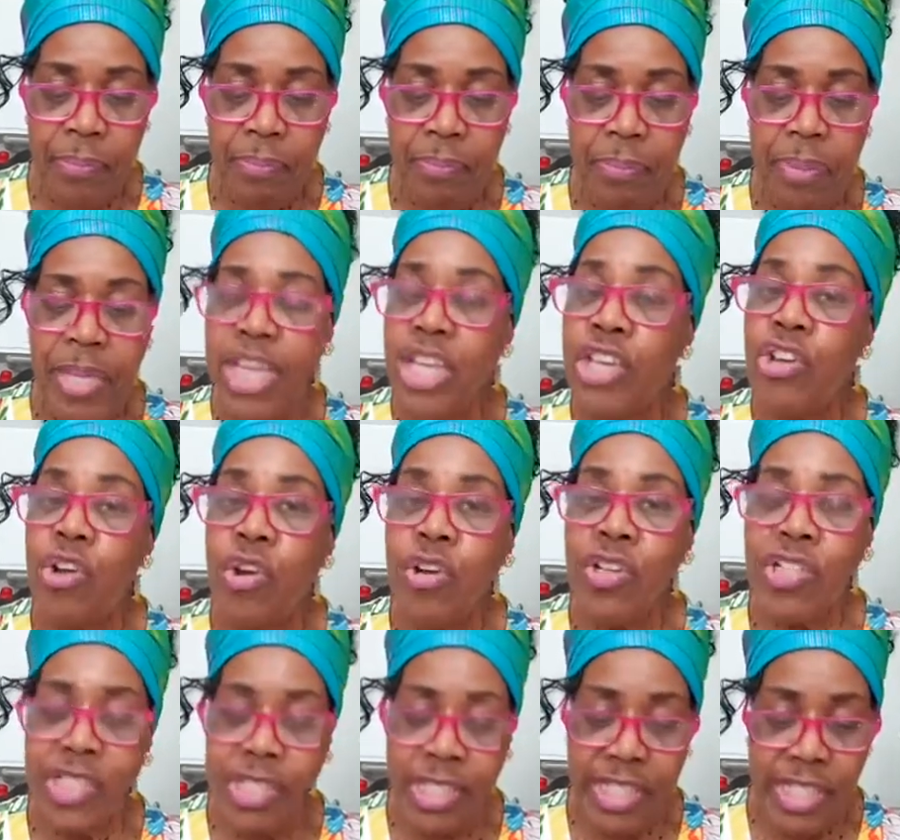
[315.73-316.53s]
Be
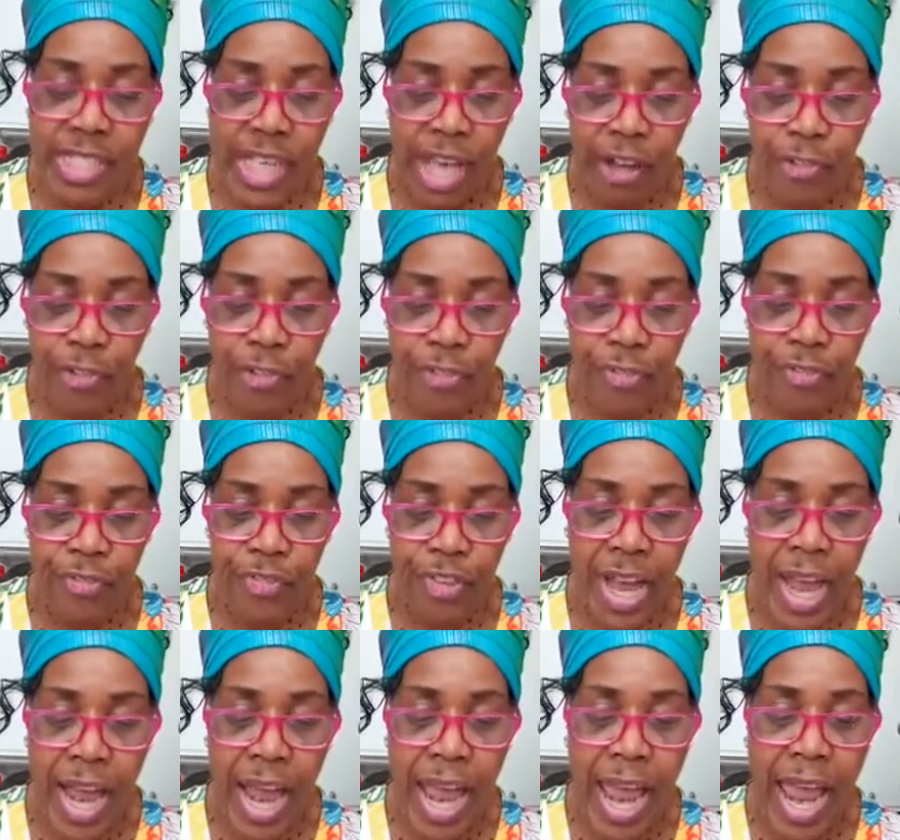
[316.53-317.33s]
yourself
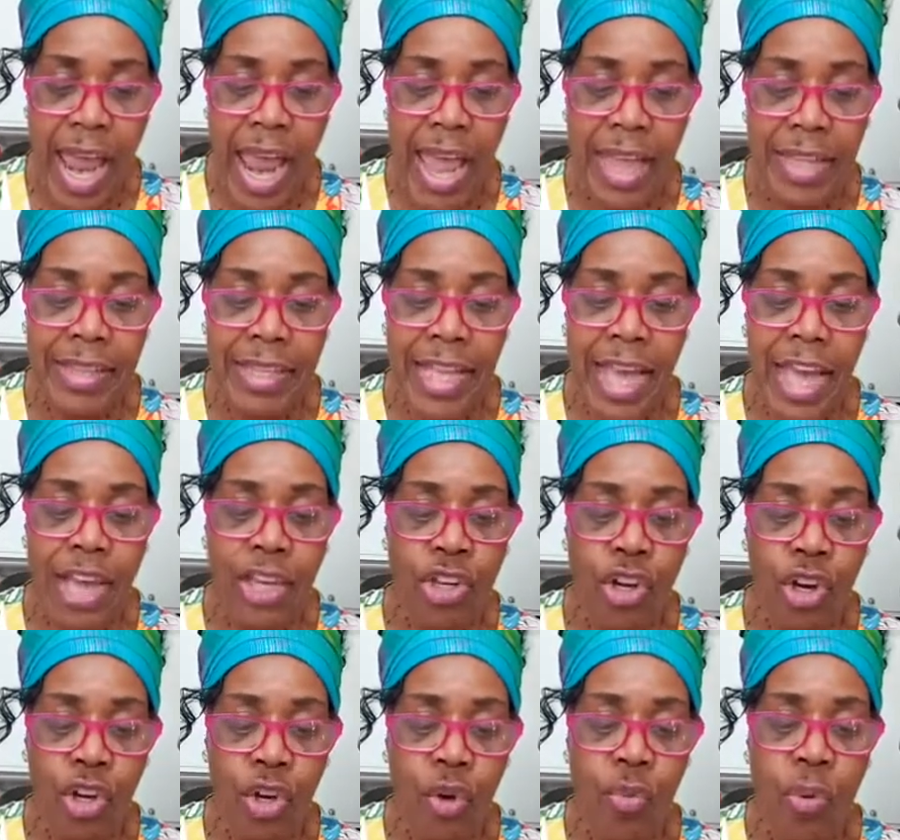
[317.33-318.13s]
and let
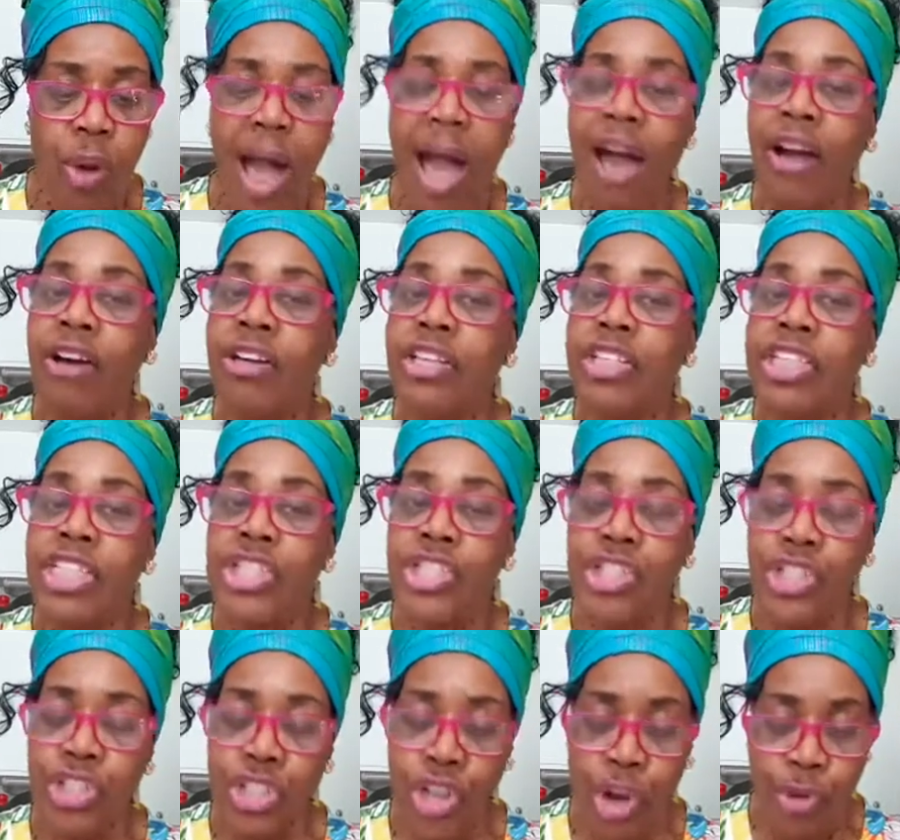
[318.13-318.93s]
your
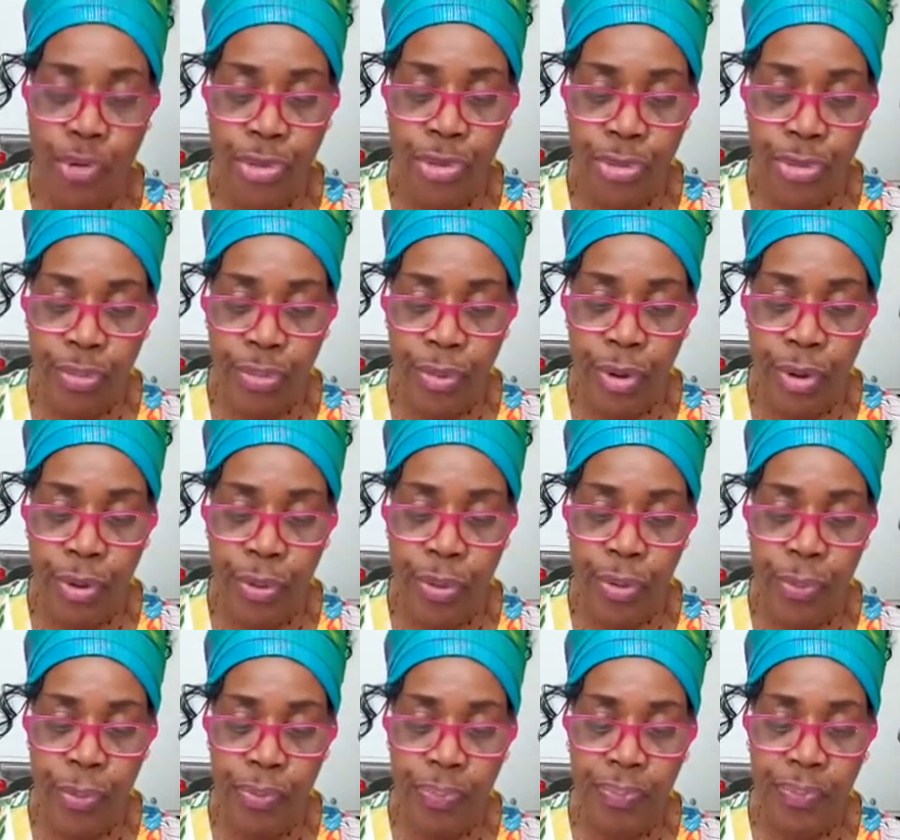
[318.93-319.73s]
qualities show through.